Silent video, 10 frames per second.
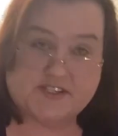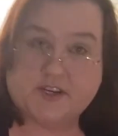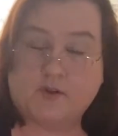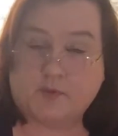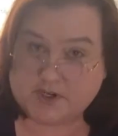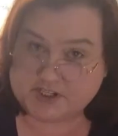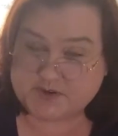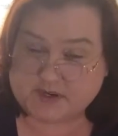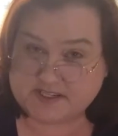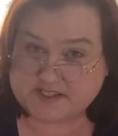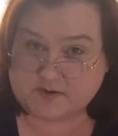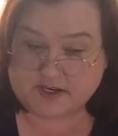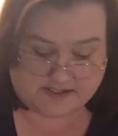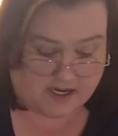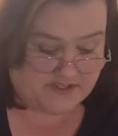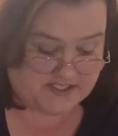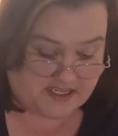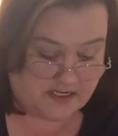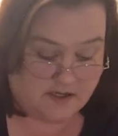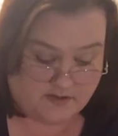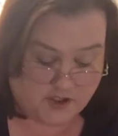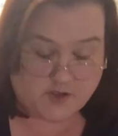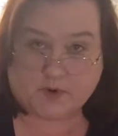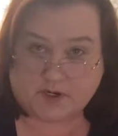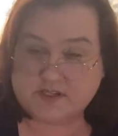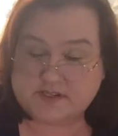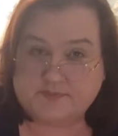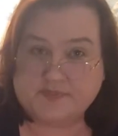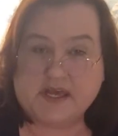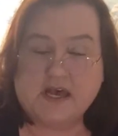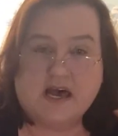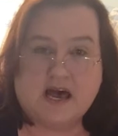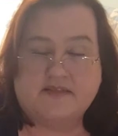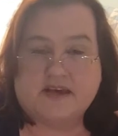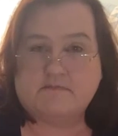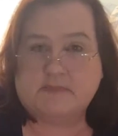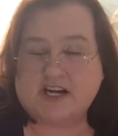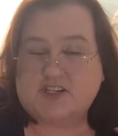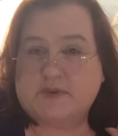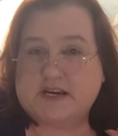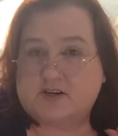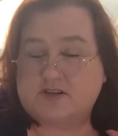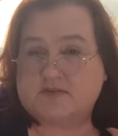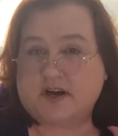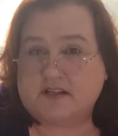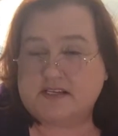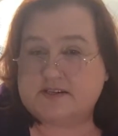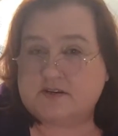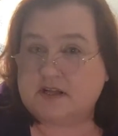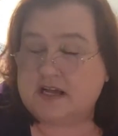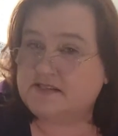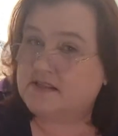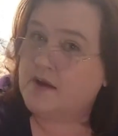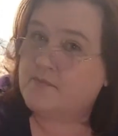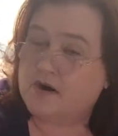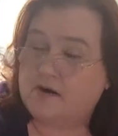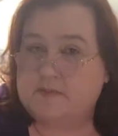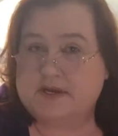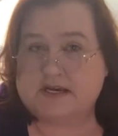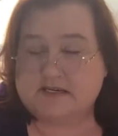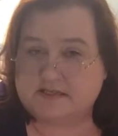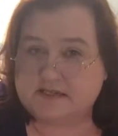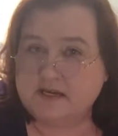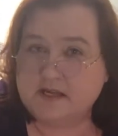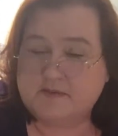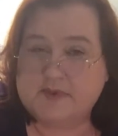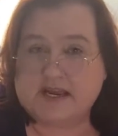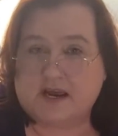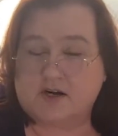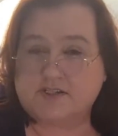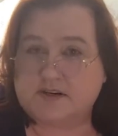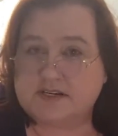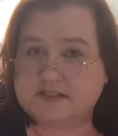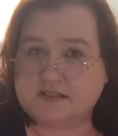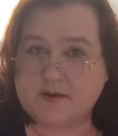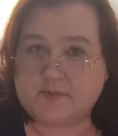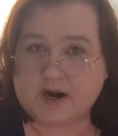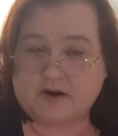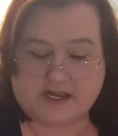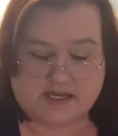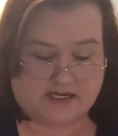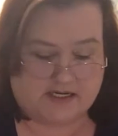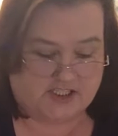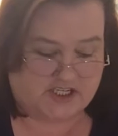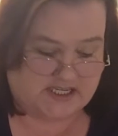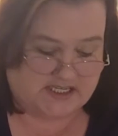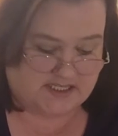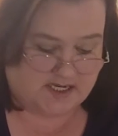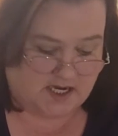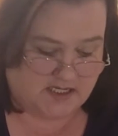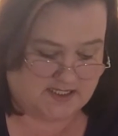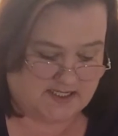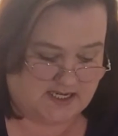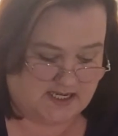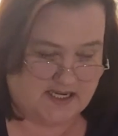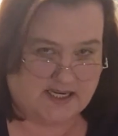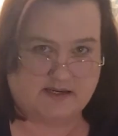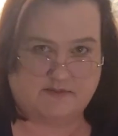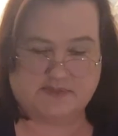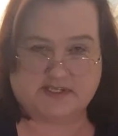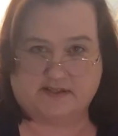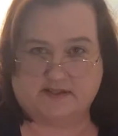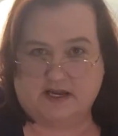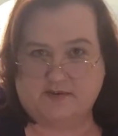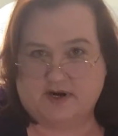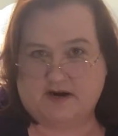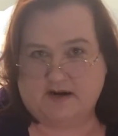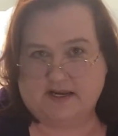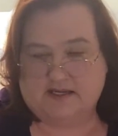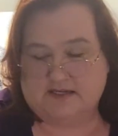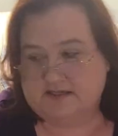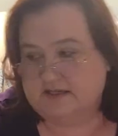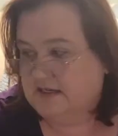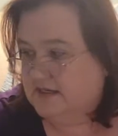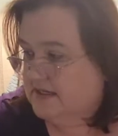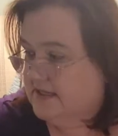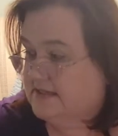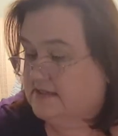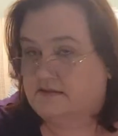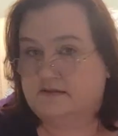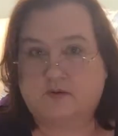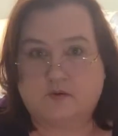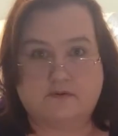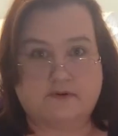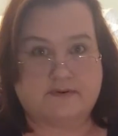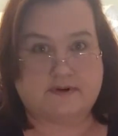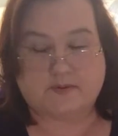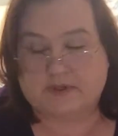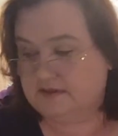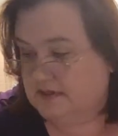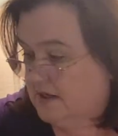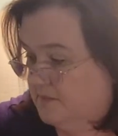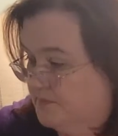So the book string series, obviously, there's books. And then Matchmakers of Holly Circle has a library because the main character is a librarian and she gets caught singing hymns in the library and it doesn't go over very well.